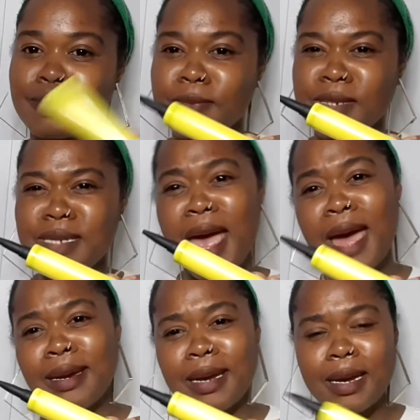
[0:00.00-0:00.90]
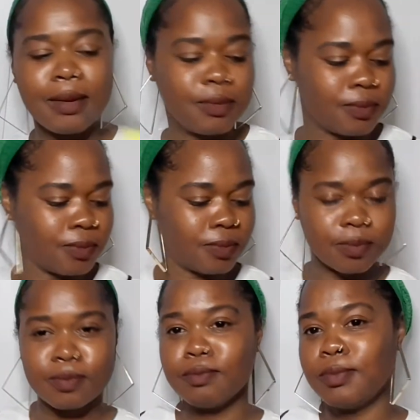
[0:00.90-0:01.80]
It's handy.
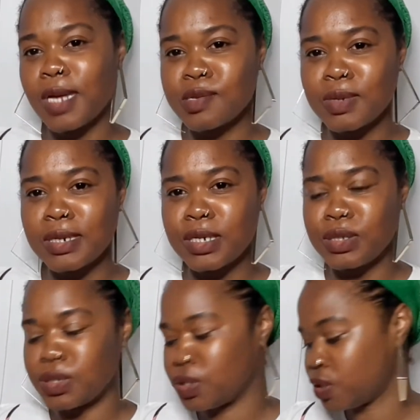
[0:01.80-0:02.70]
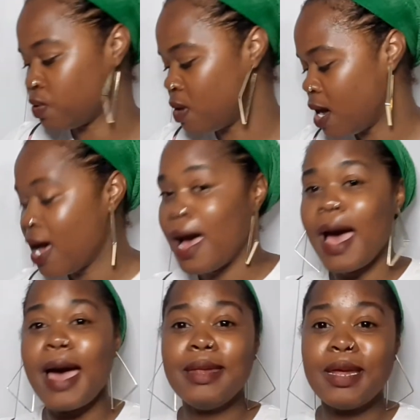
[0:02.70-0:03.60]
That's what it needs to do.
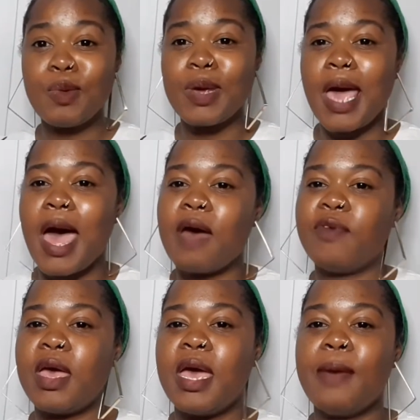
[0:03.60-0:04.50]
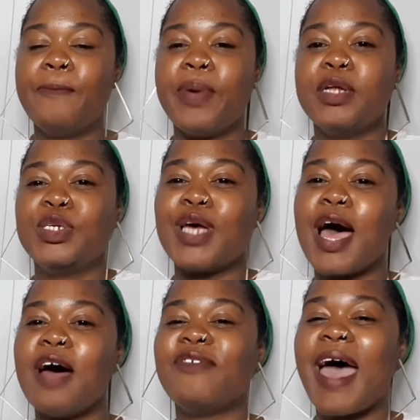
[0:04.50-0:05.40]
And then we have a bunch
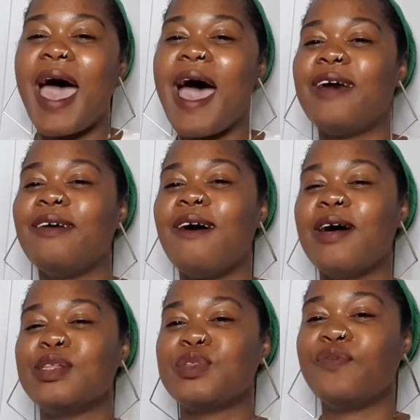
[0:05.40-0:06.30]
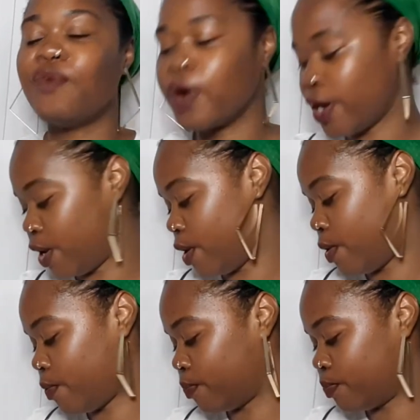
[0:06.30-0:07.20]
of add-ons for you.
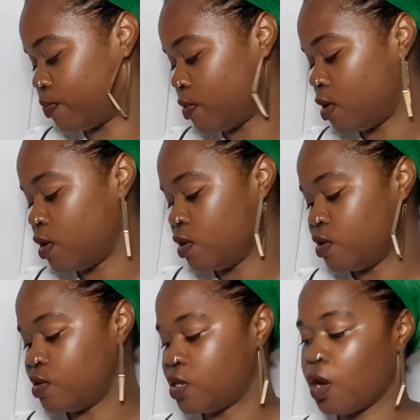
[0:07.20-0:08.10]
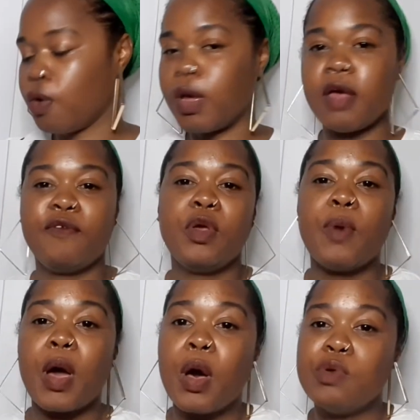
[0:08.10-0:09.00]
So if you
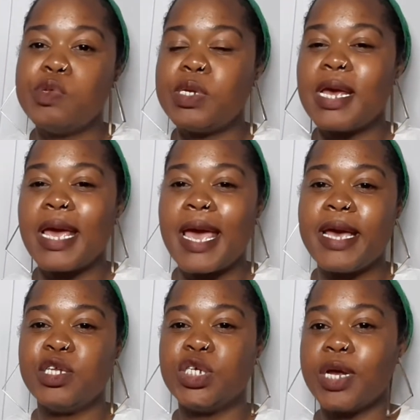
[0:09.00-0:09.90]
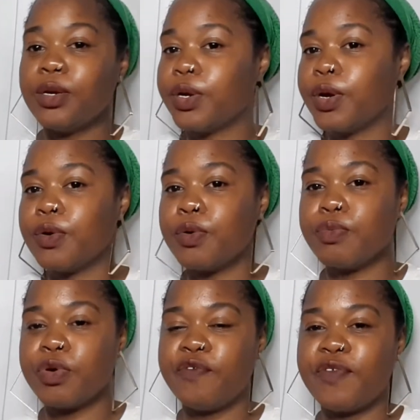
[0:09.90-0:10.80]
are hosting a gender
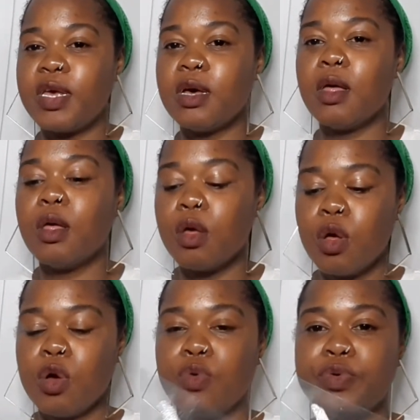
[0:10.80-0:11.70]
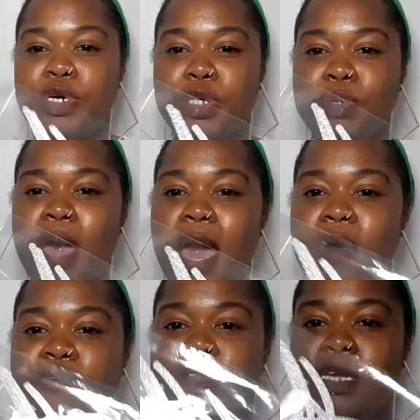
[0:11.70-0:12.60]
reveal, we do
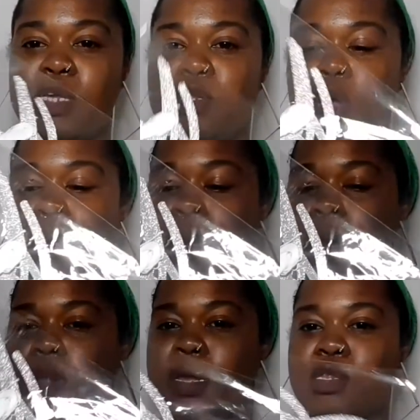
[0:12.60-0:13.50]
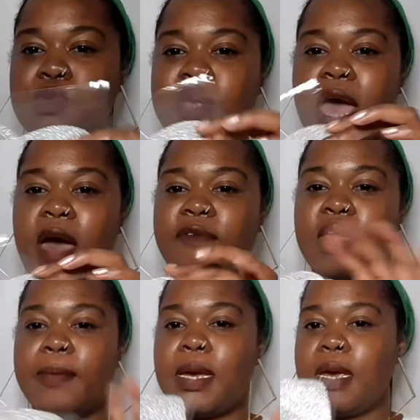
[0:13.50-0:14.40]
have these garlands. We have
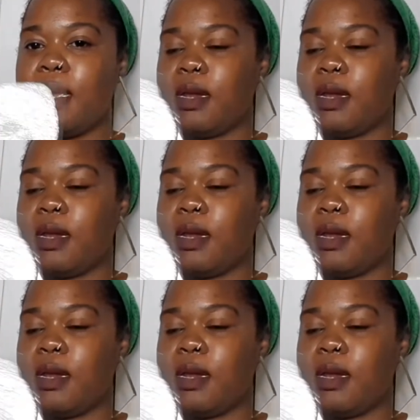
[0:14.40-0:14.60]
them in,